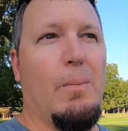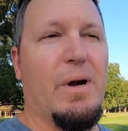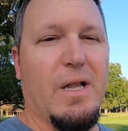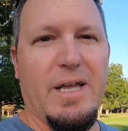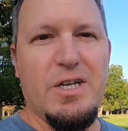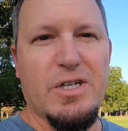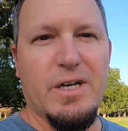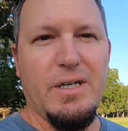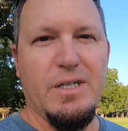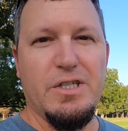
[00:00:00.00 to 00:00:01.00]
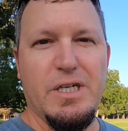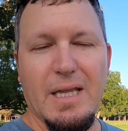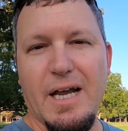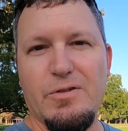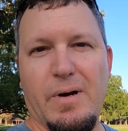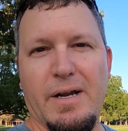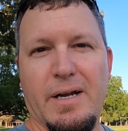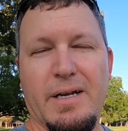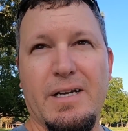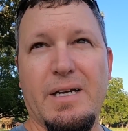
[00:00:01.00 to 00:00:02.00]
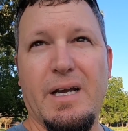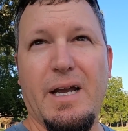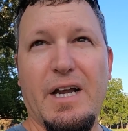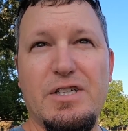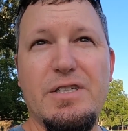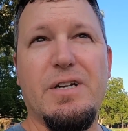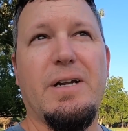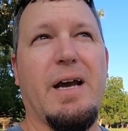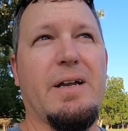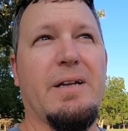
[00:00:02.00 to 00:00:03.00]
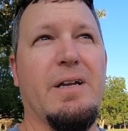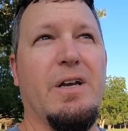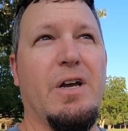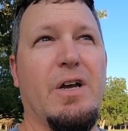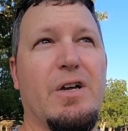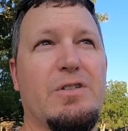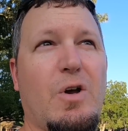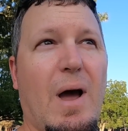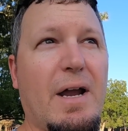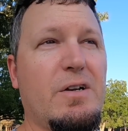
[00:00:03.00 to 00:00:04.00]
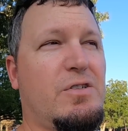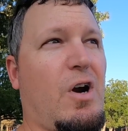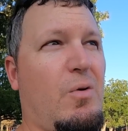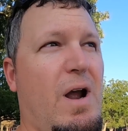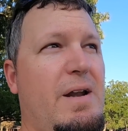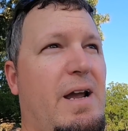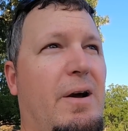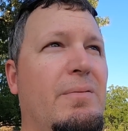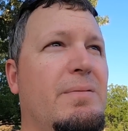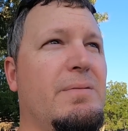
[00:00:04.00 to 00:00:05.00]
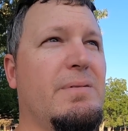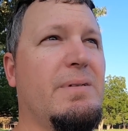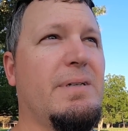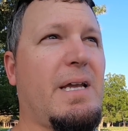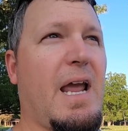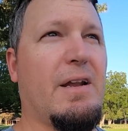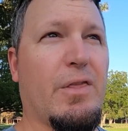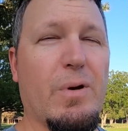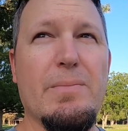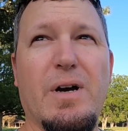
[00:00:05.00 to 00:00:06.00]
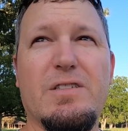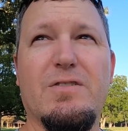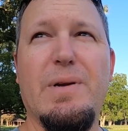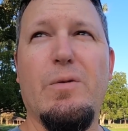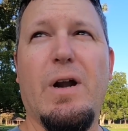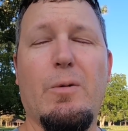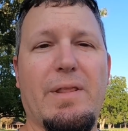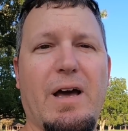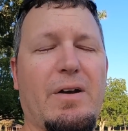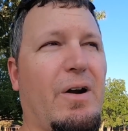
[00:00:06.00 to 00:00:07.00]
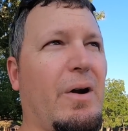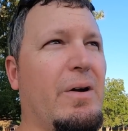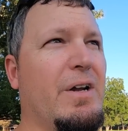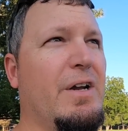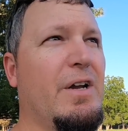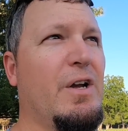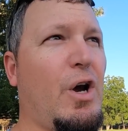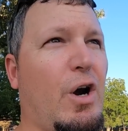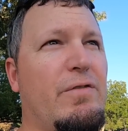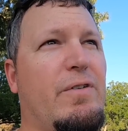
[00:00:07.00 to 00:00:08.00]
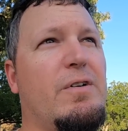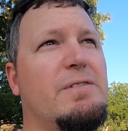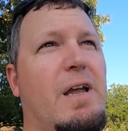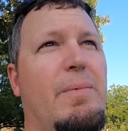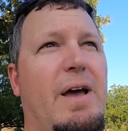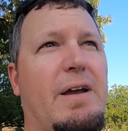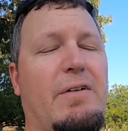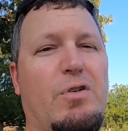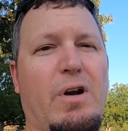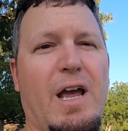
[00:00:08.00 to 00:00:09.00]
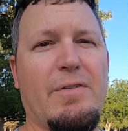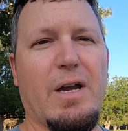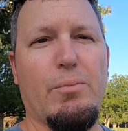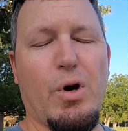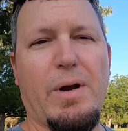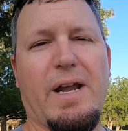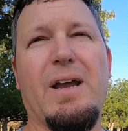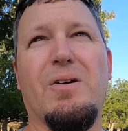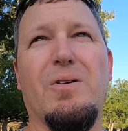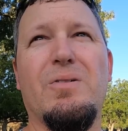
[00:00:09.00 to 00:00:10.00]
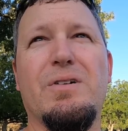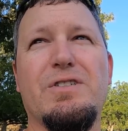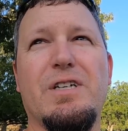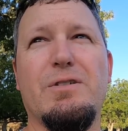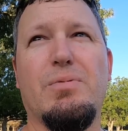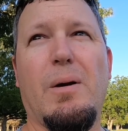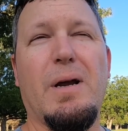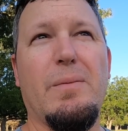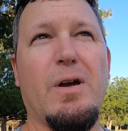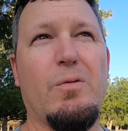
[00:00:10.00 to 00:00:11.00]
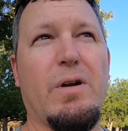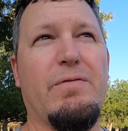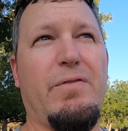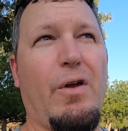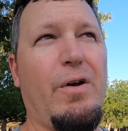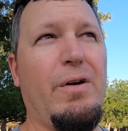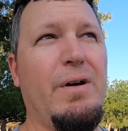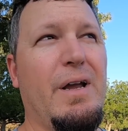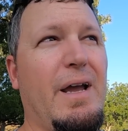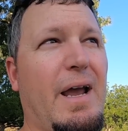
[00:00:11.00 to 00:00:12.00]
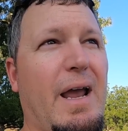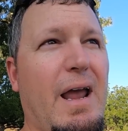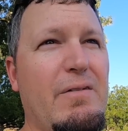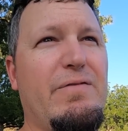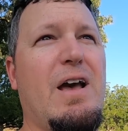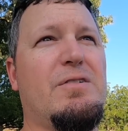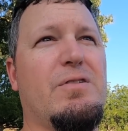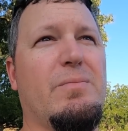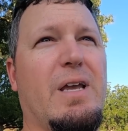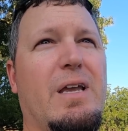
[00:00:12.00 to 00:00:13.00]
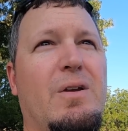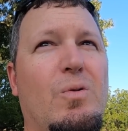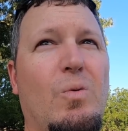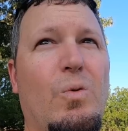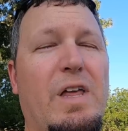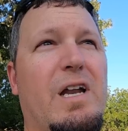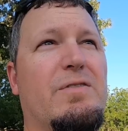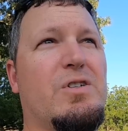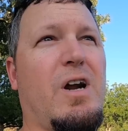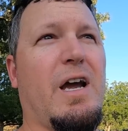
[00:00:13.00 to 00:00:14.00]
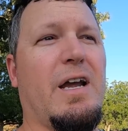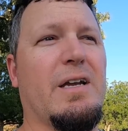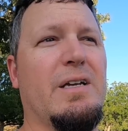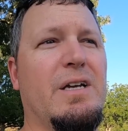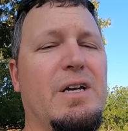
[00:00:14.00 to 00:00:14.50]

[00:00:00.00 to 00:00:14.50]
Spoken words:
But Alecia, she likes running and she's good at it. So I could start right now, and in 3 months of me running without her first day back after having a broken ankle, she's probably gonna be able to run further and faster than me without even trying.